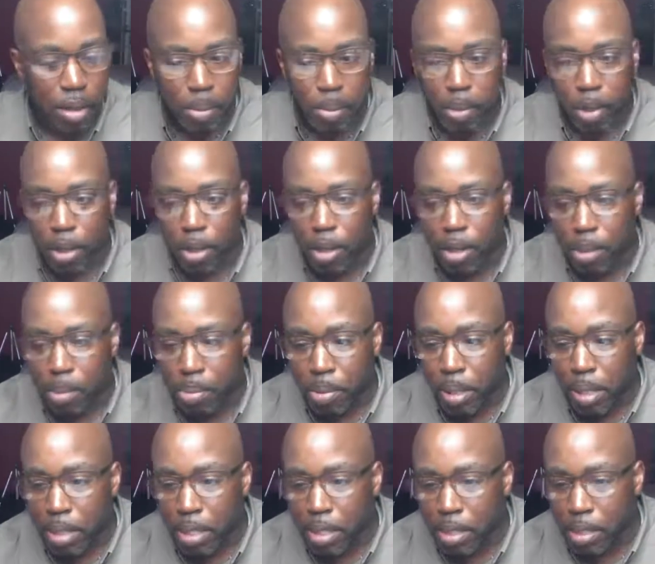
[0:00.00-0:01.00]
My girl
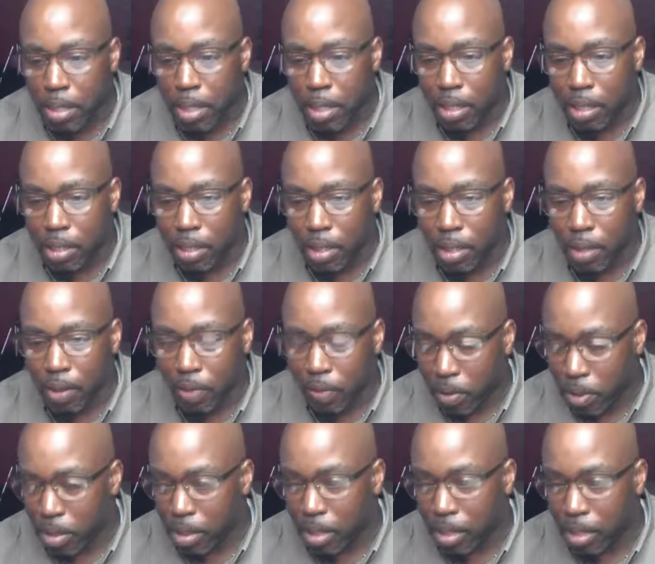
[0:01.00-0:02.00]
Brittany say it's good
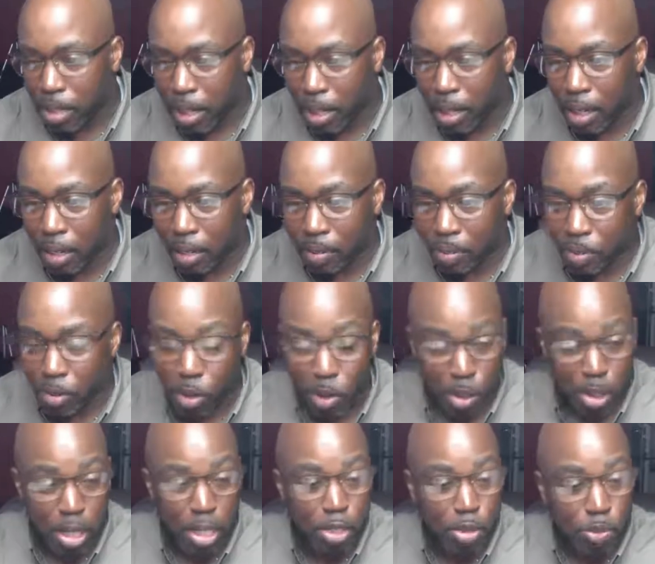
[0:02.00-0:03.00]
for the skin,
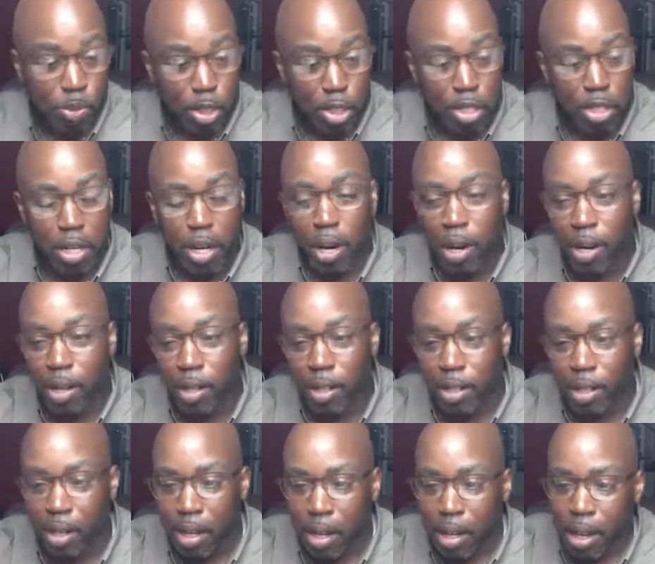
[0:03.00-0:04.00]
or that's what she
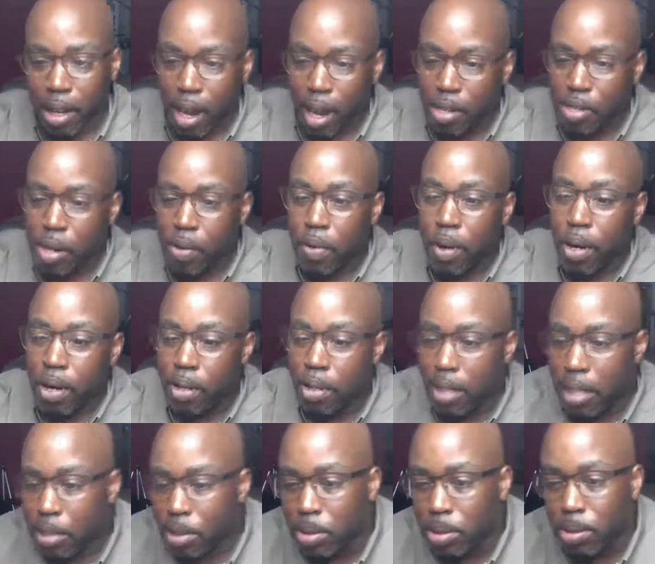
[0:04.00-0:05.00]
heard. As I've heard
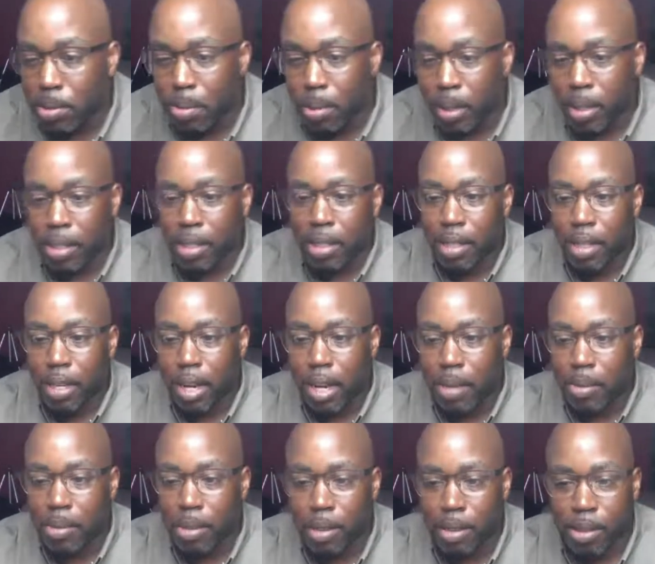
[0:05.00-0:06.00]
that too, Brittany.
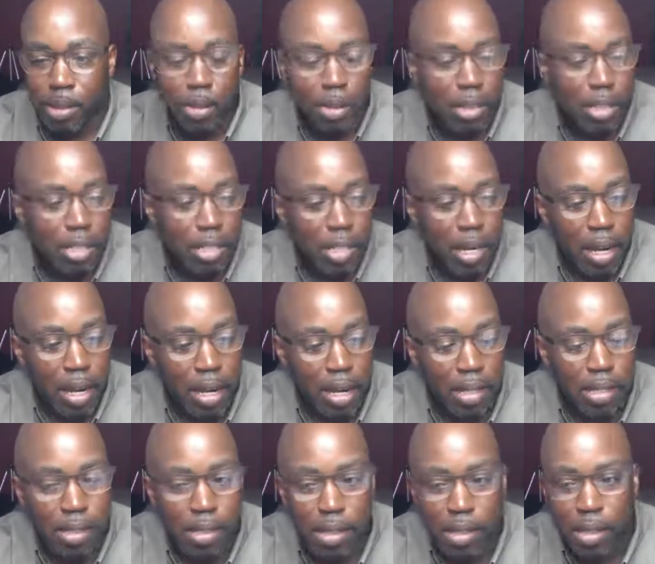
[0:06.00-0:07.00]
Absolutely.
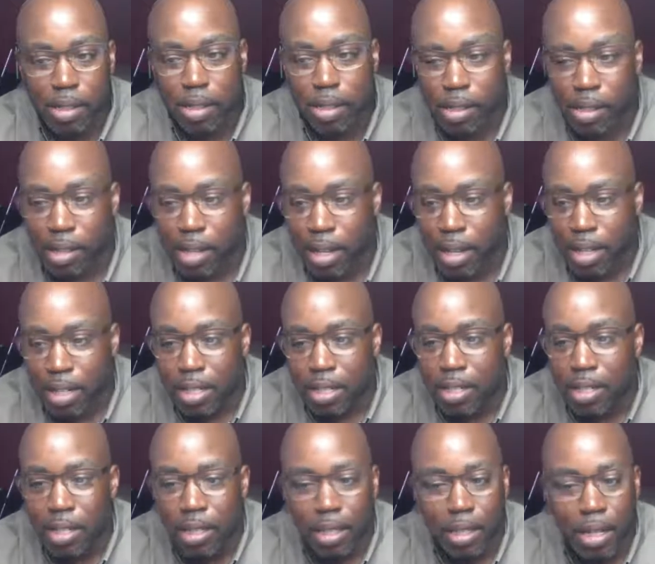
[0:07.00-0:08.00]
Jazz says
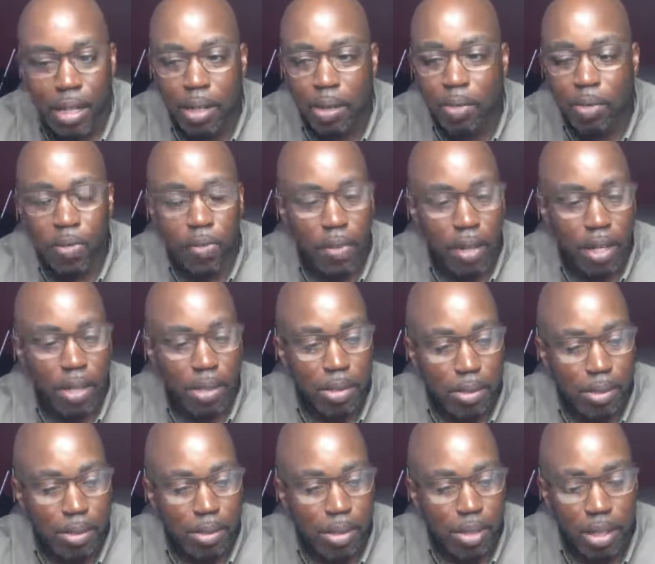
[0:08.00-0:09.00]
she loves
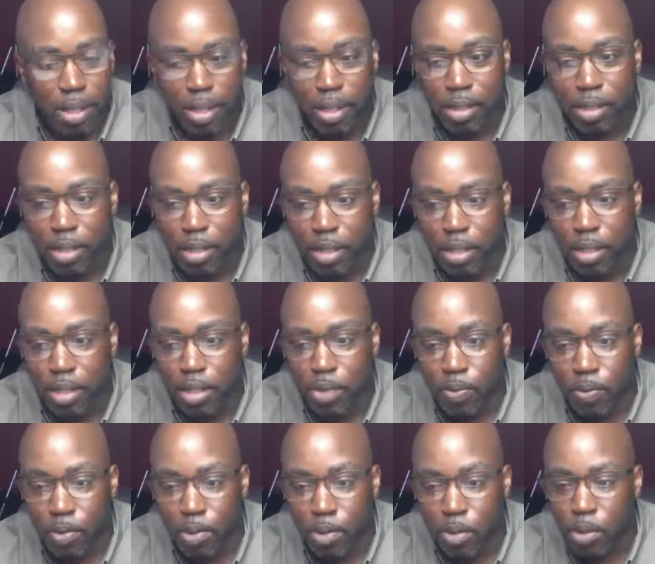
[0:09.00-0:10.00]
facials and it's a good
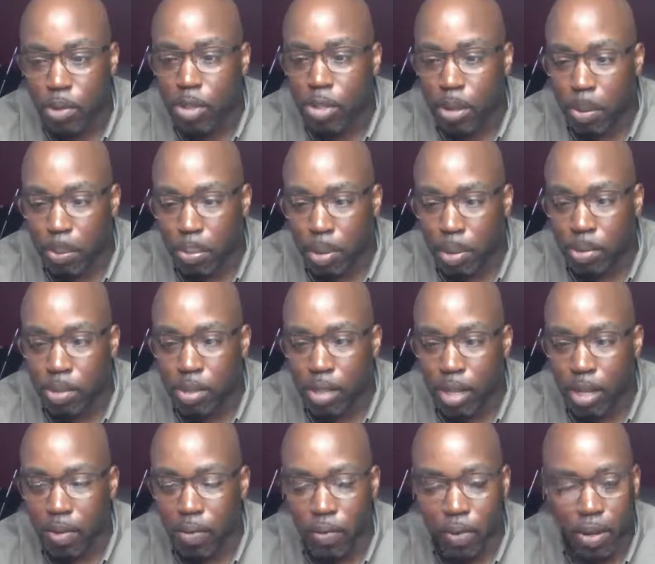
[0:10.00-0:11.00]
source of
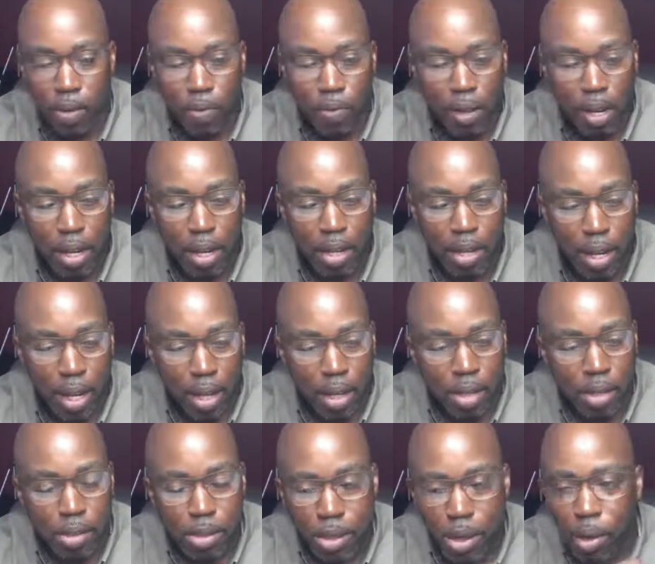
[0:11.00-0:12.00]
protein for the face.
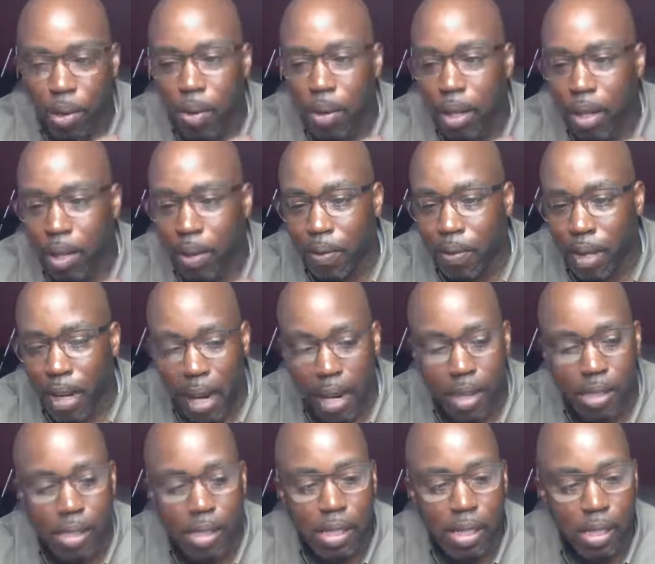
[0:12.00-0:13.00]
So if it
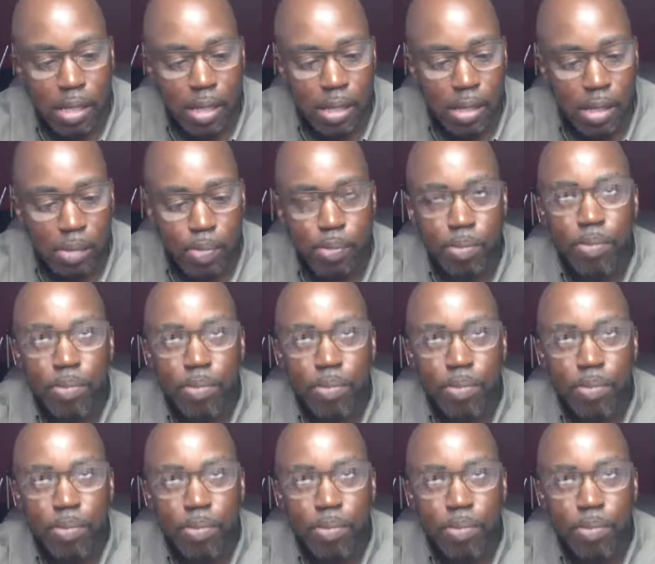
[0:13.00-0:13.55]
has these